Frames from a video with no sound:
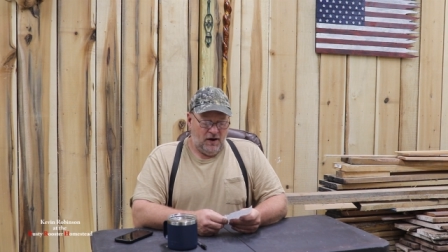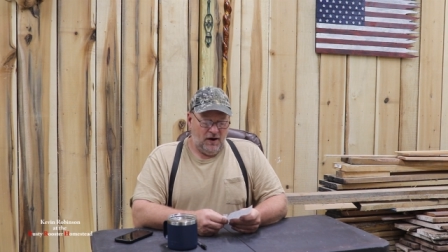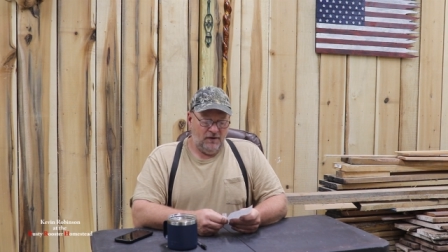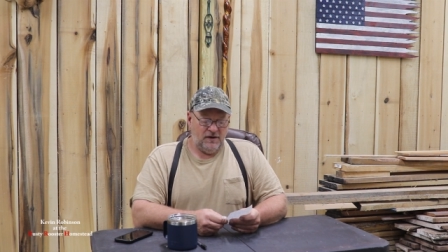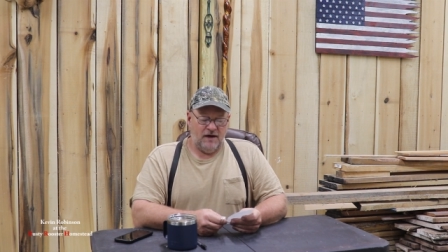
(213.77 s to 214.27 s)

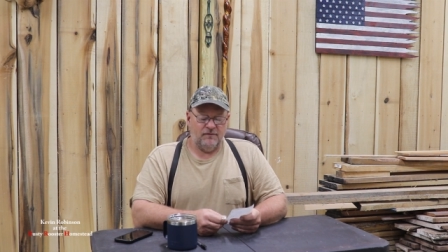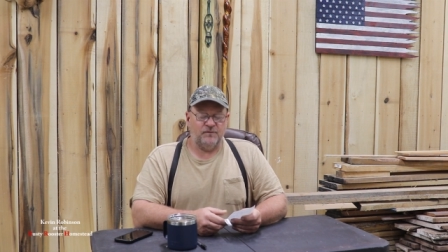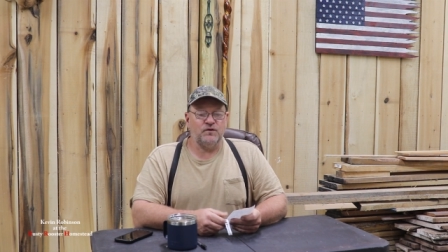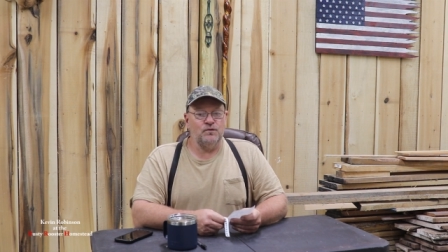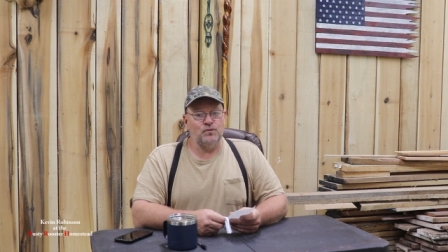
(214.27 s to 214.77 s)
I only have a
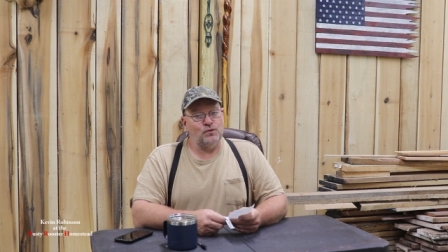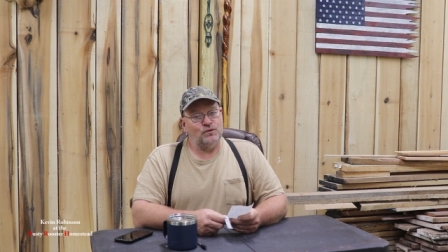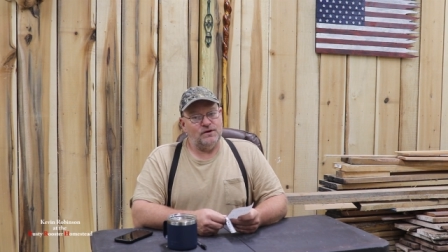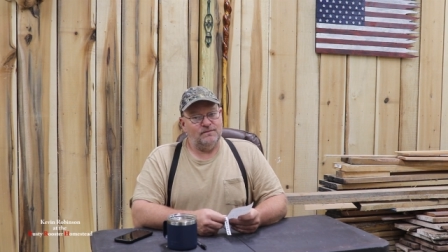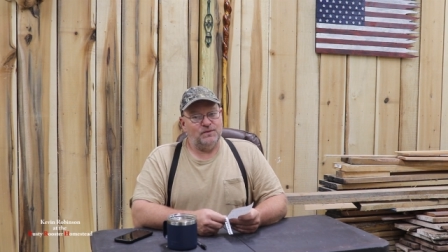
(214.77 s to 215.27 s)
few
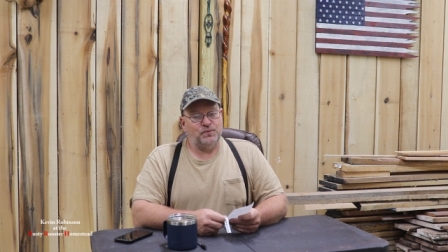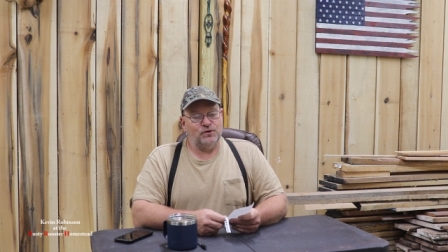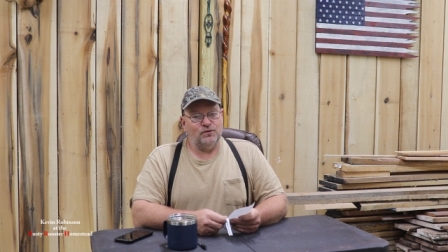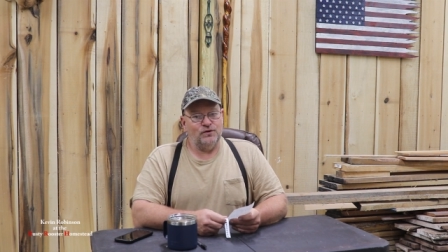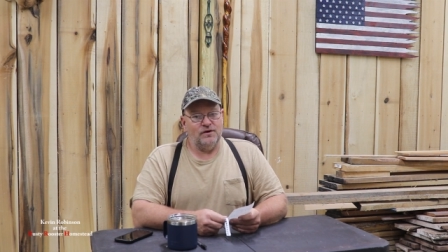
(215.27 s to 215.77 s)
more of them to
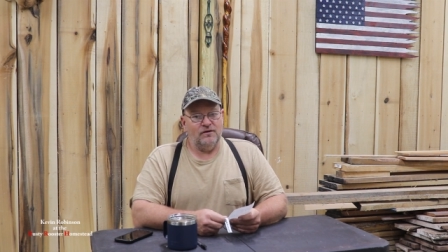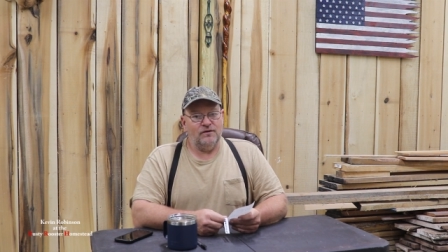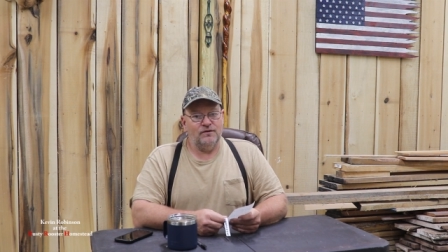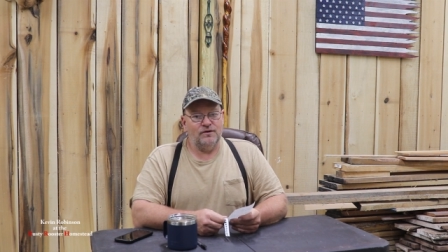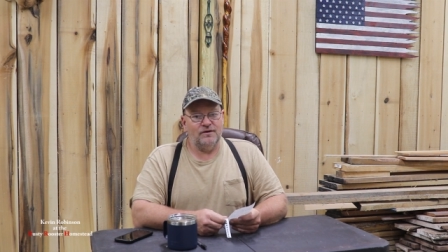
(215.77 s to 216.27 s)
put on
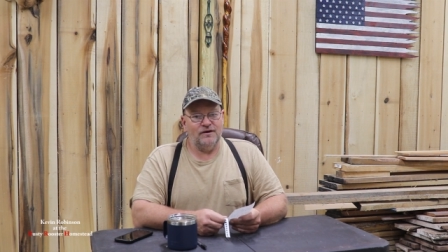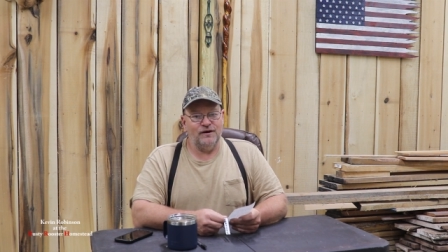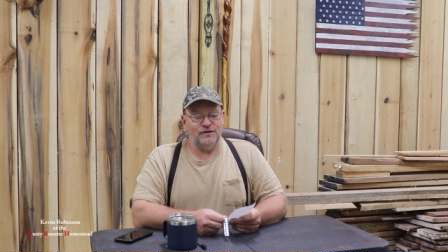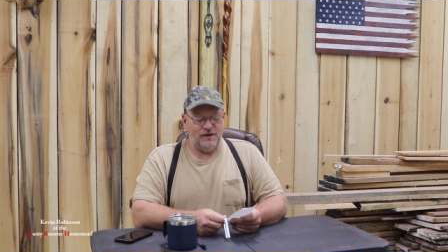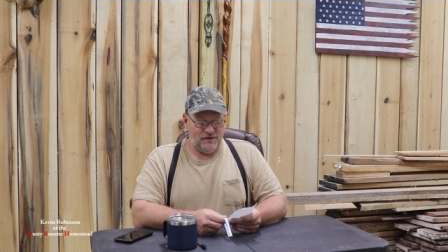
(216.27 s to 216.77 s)
there,
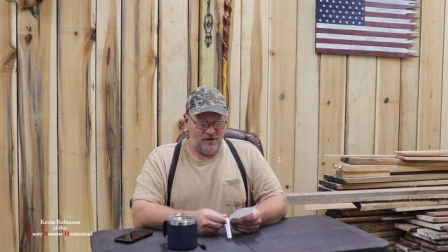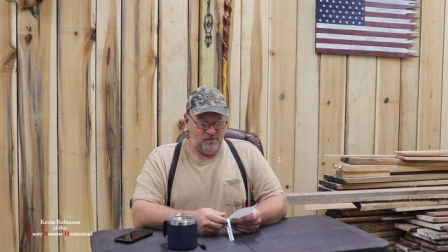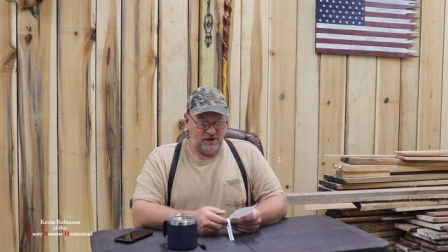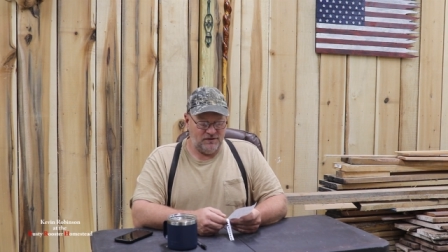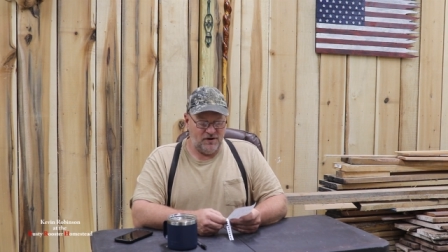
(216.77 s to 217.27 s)
and then
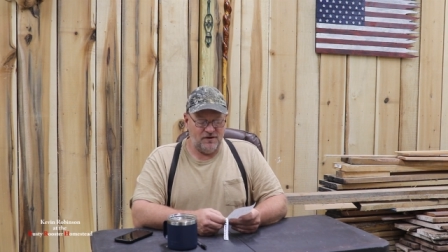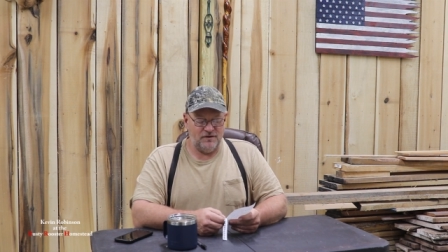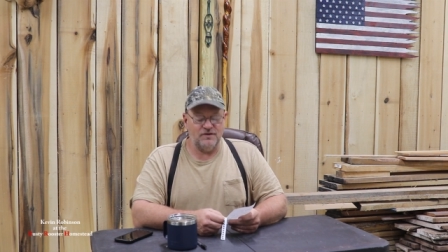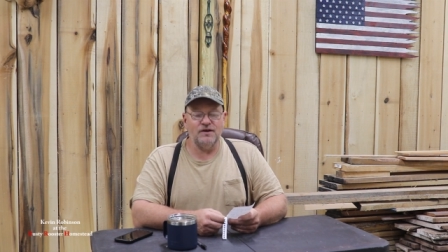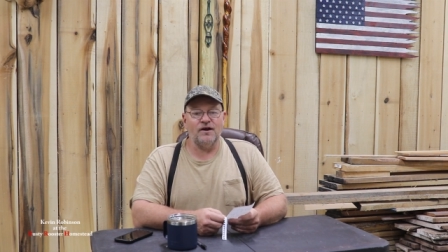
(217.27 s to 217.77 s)
they'll be
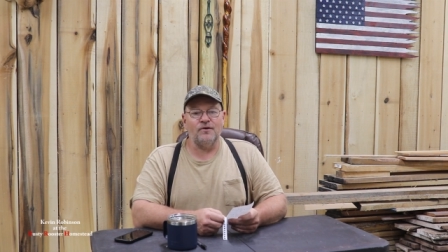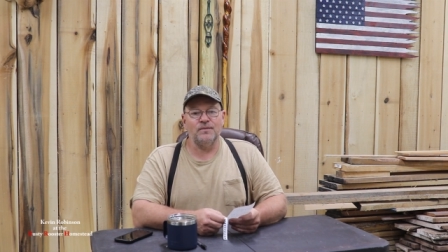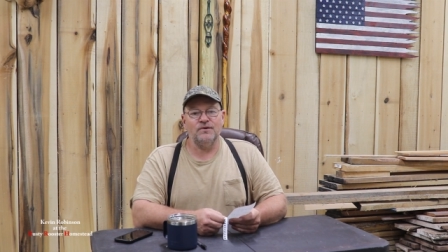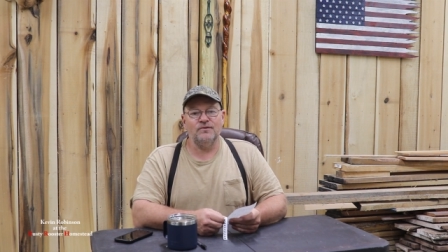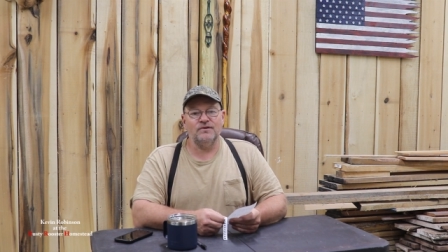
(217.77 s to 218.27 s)
done, and then
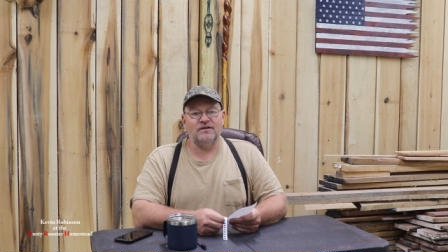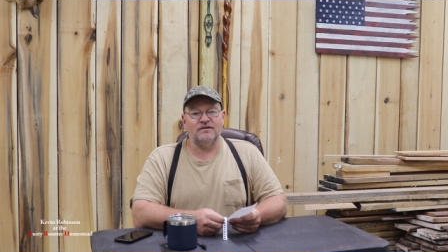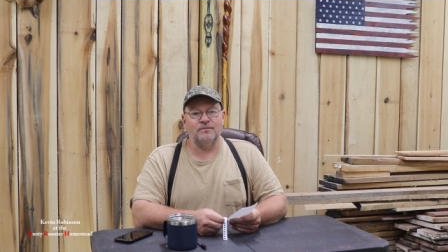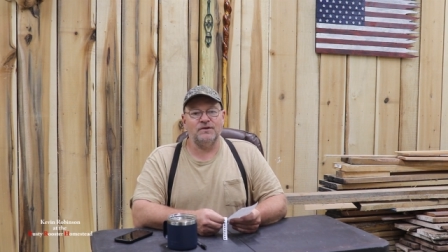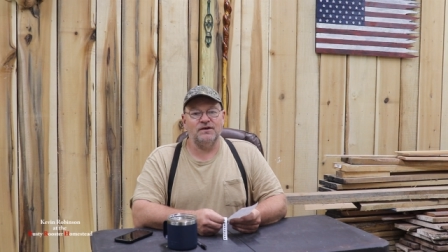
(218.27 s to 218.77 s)
I'll be on to
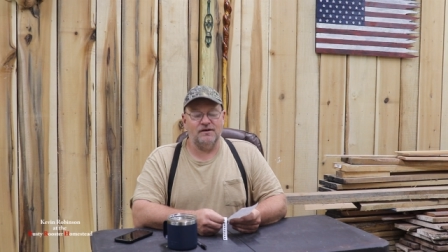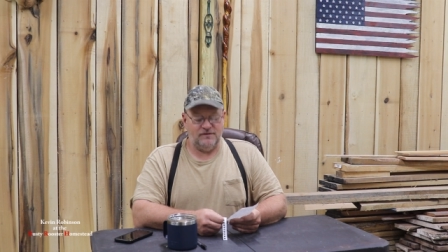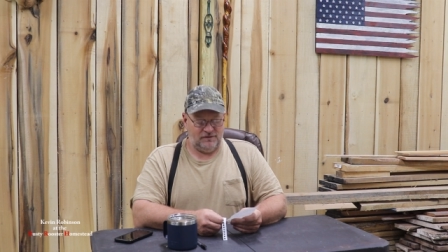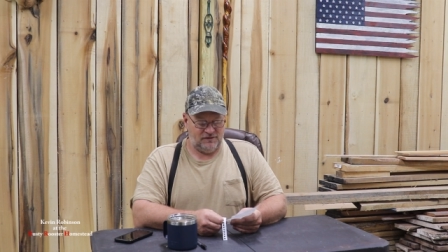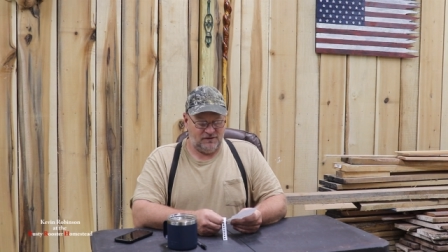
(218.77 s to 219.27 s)
something
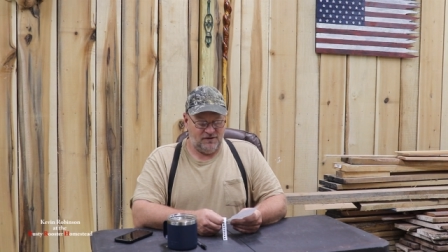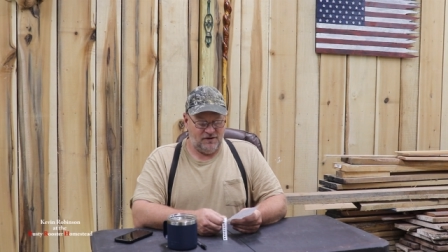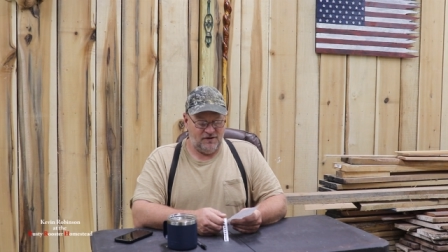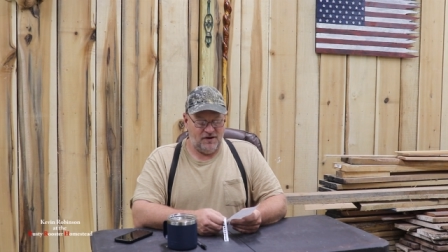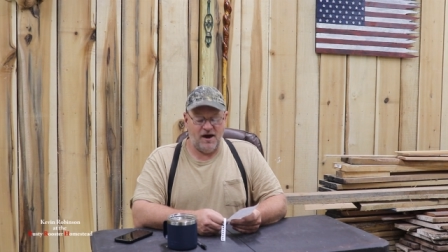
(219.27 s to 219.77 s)
else
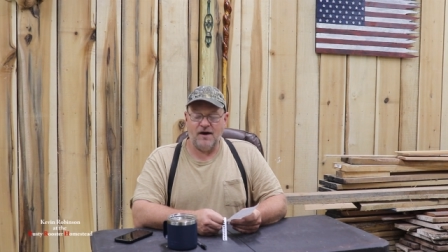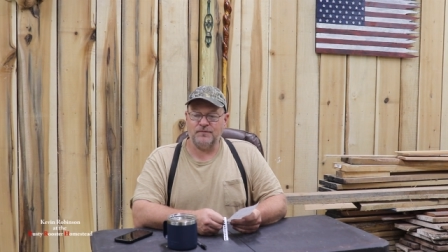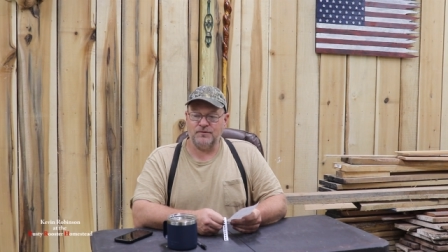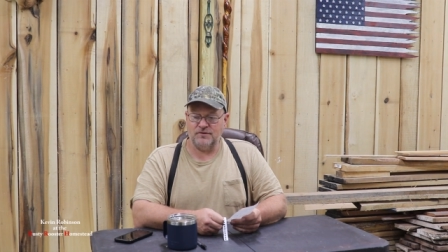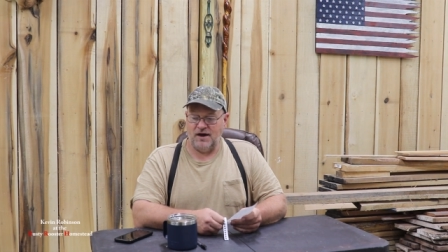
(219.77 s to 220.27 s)
uh,
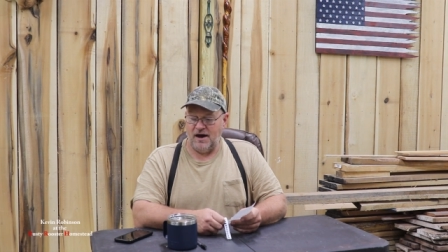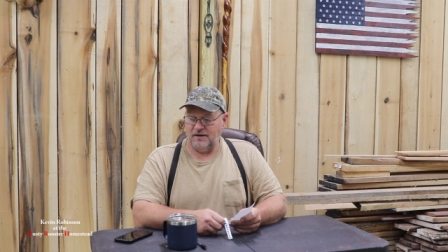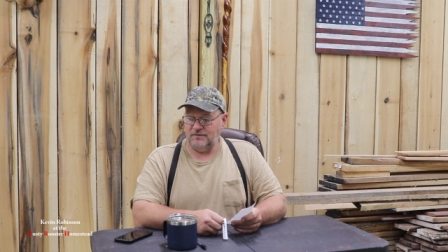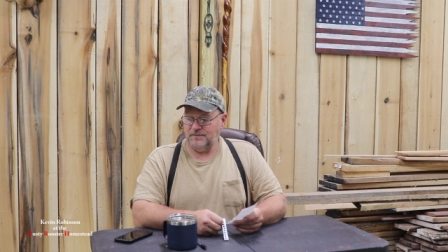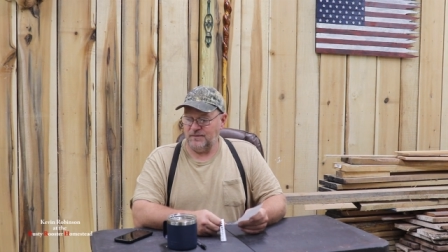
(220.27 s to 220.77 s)
after
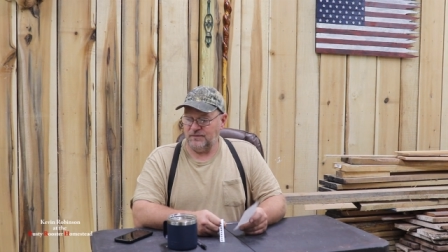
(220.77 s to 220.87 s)
that.